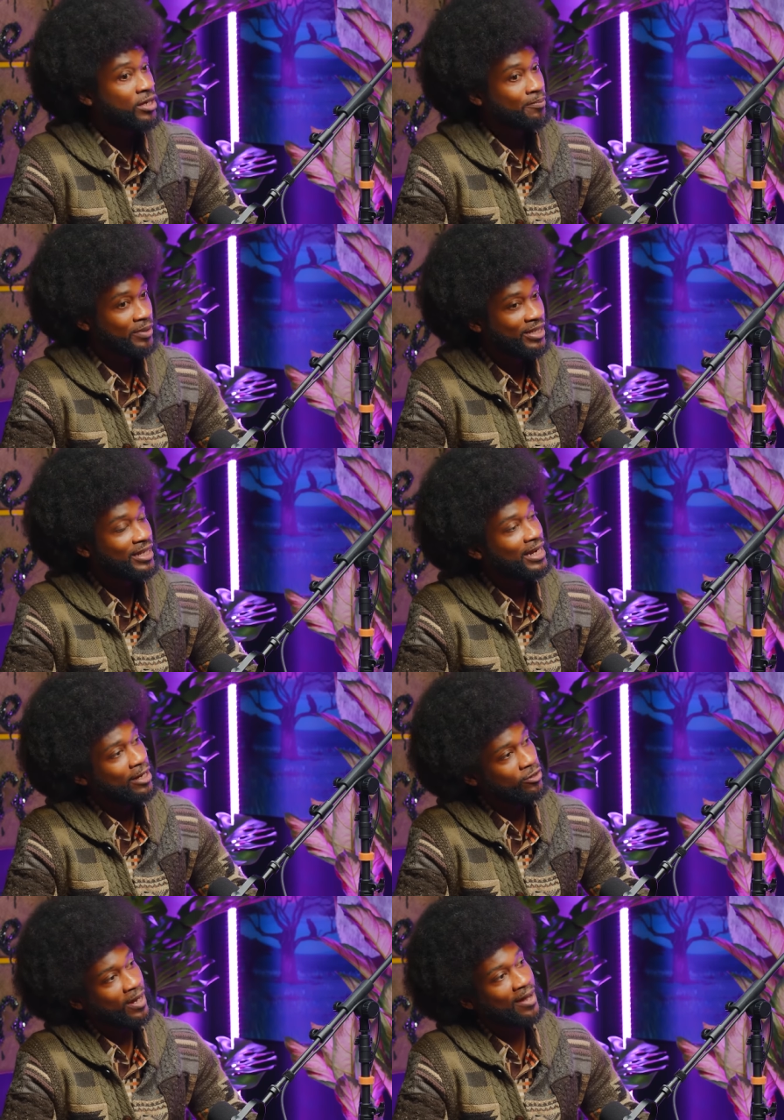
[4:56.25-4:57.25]
but then now
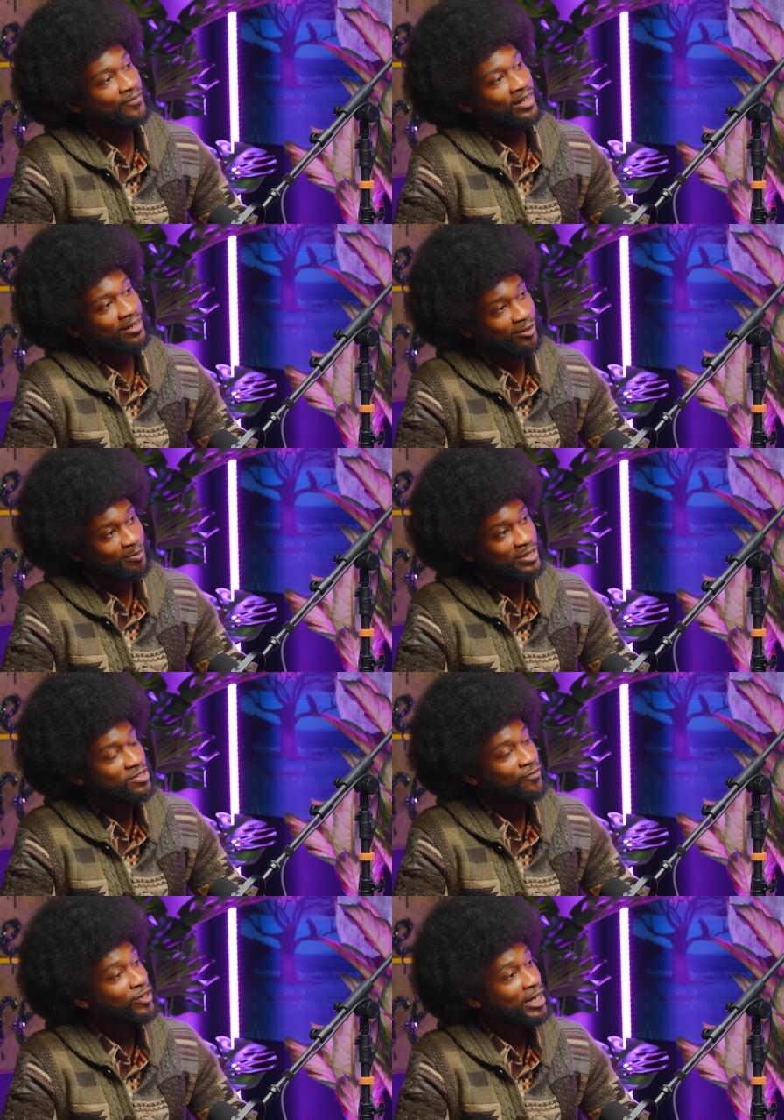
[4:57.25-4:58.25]
you have the elements
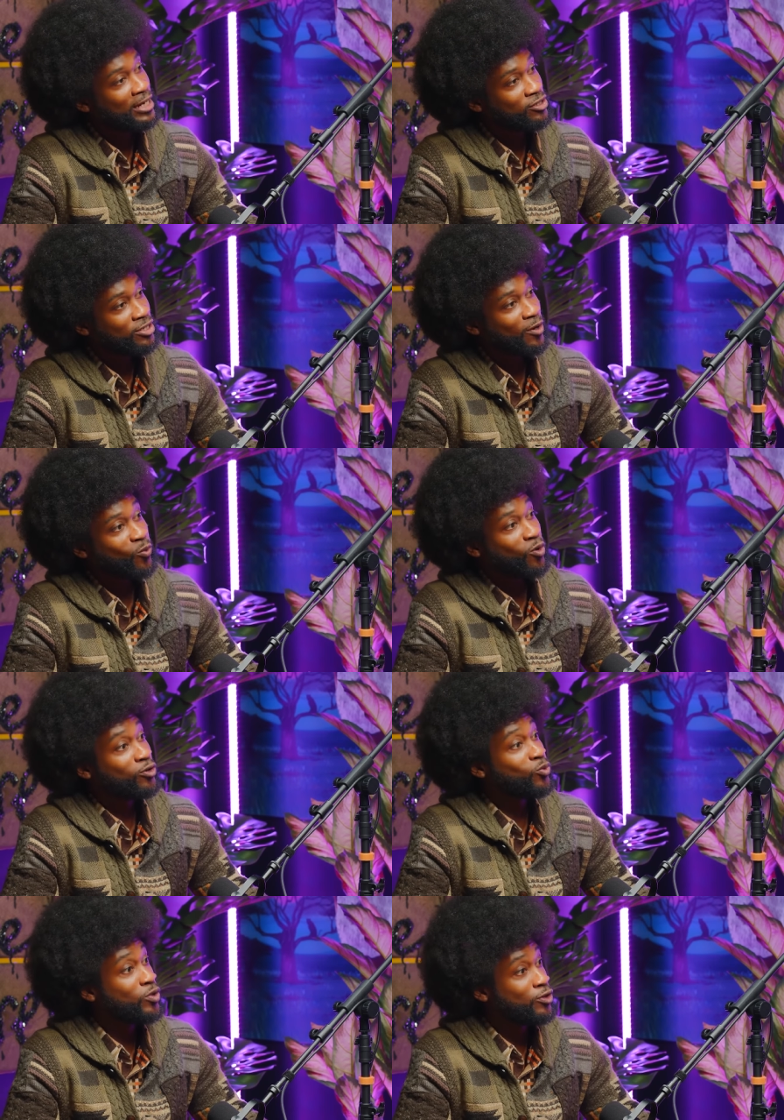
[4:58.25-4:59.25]
of nature that worked
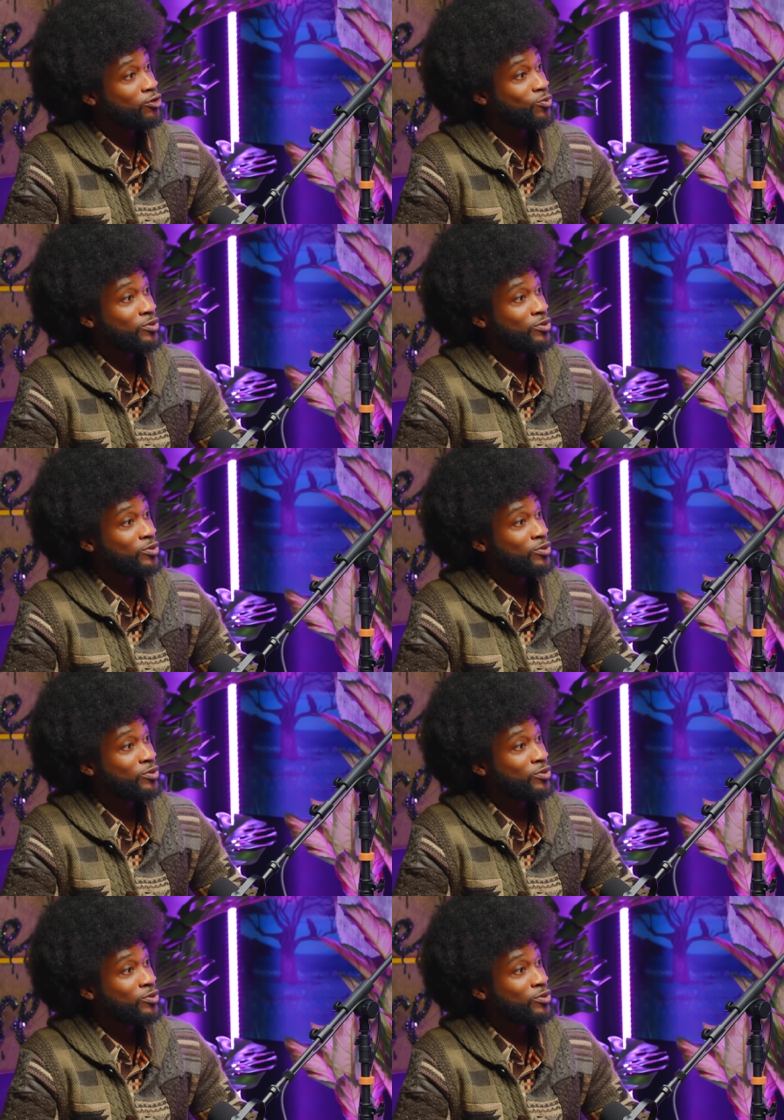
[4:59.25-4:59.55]
with you,